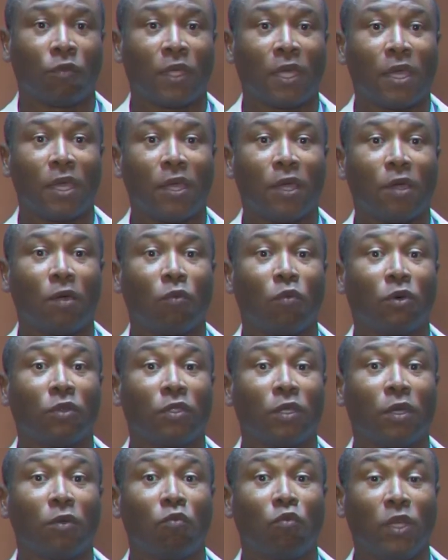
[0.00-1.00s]
There was
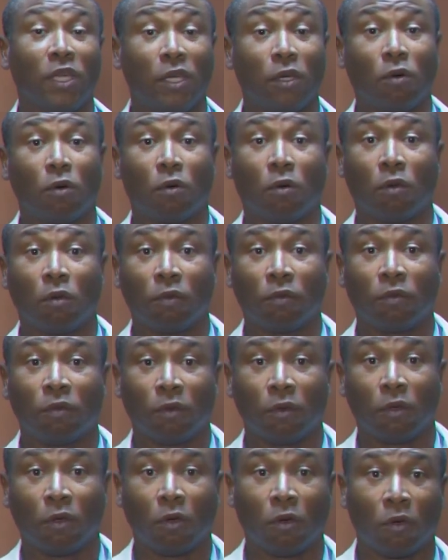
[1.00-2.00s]
a recall
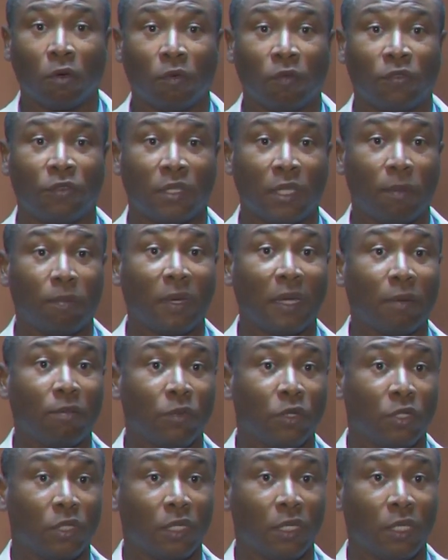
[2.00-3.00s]
of CPAP
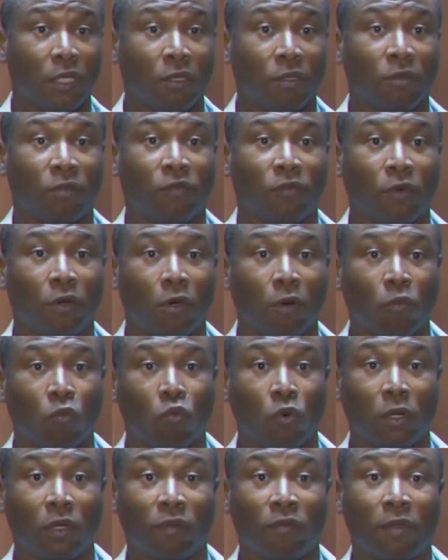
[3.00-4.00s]
machines from
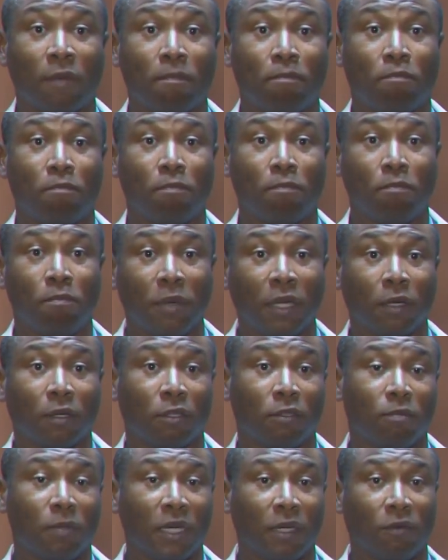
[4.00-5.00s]
one of the
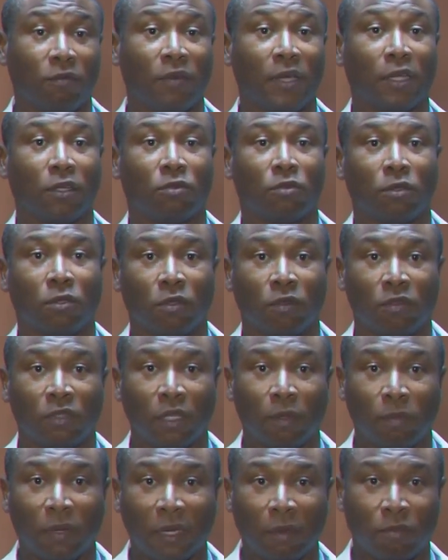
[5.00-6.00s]
biggest manufacturers of
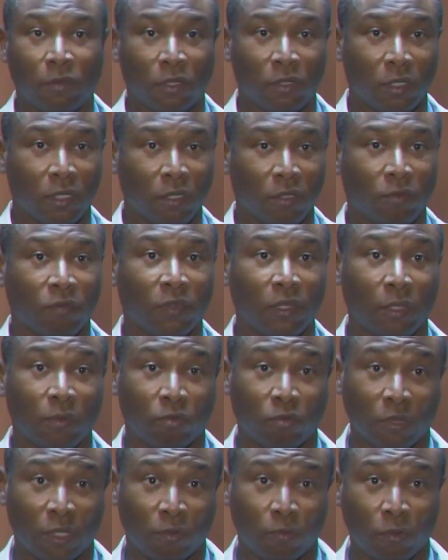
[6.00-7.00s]
CPAP machines, Philips
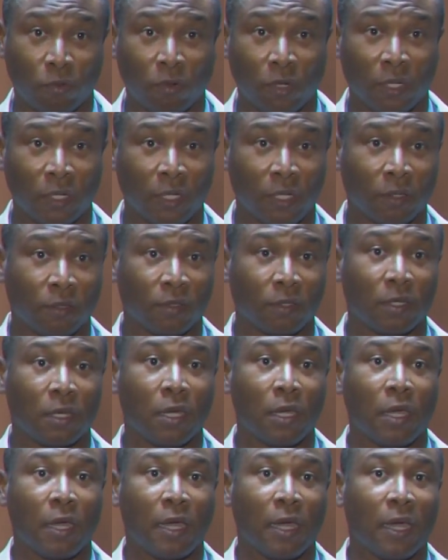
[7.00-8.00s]
Respironics.
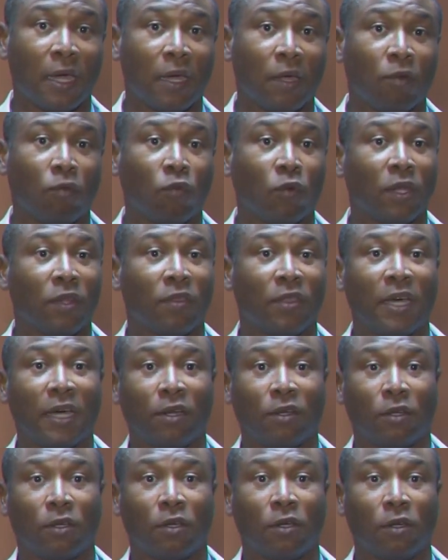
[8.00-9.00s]
And when that
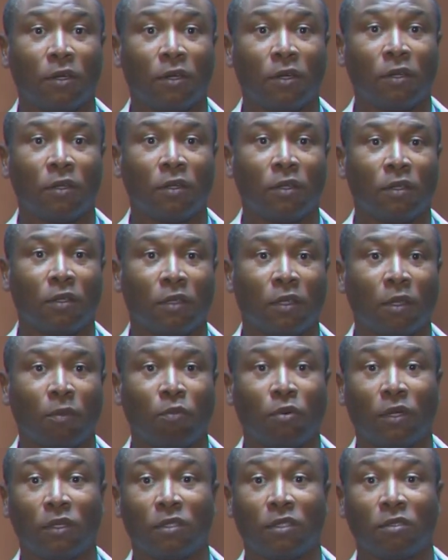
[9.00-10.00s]
occurred, the
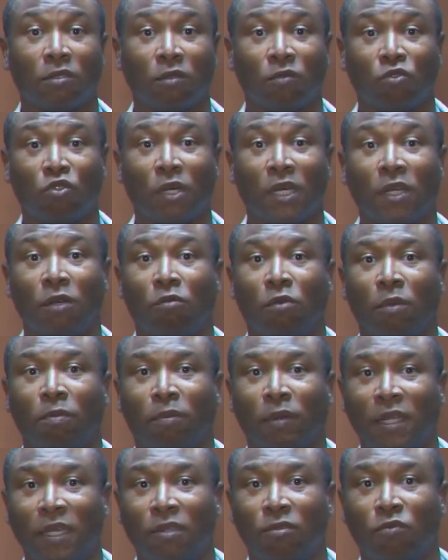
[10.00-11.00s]
process of trying to
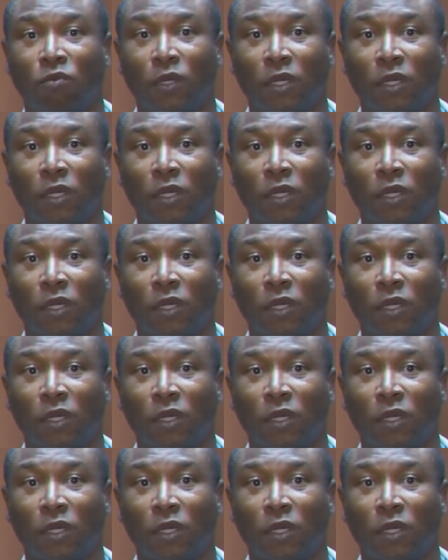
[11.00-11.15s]
replace